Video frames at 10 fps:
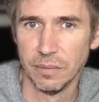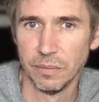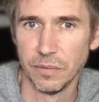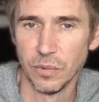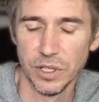
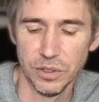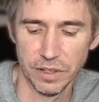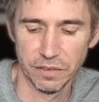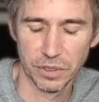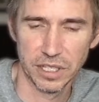We do
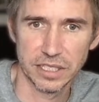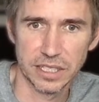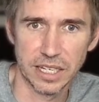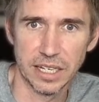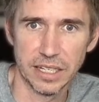have the plus
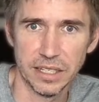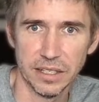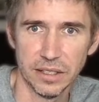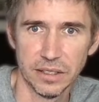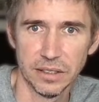I
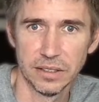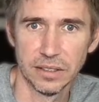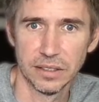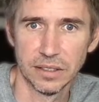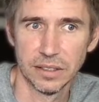here.
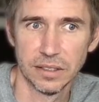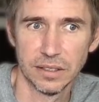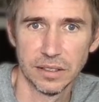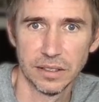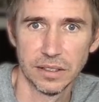
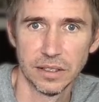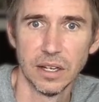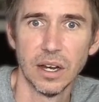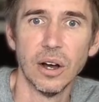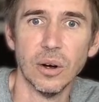
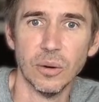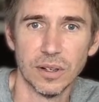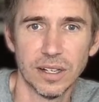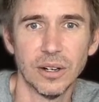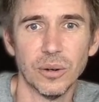Oh,
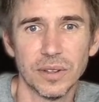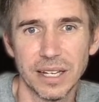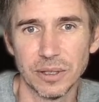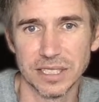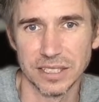
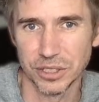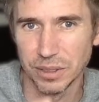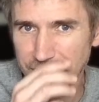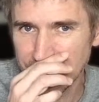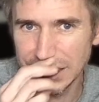that was the issue.
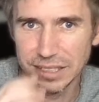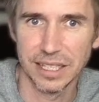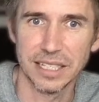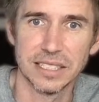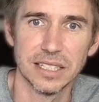
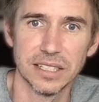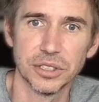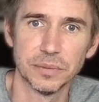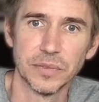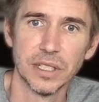I see the
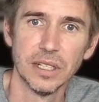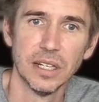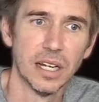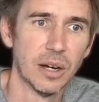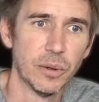issue.
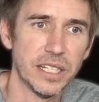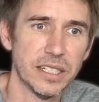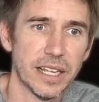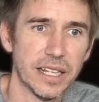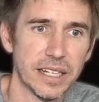We
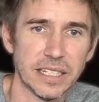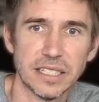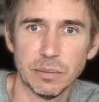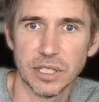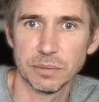need an
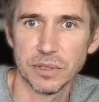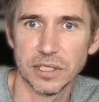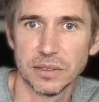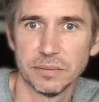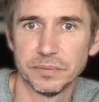entity plus
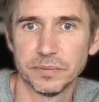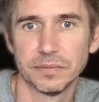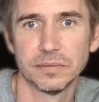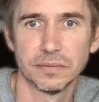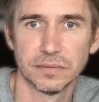plus.
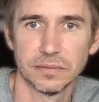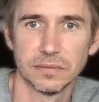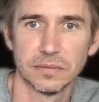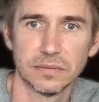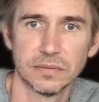
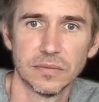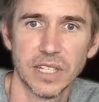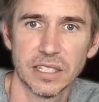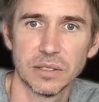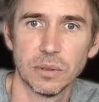
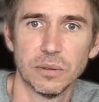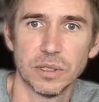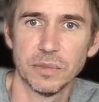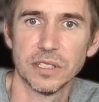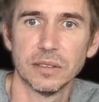That's what
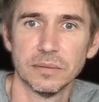was missing.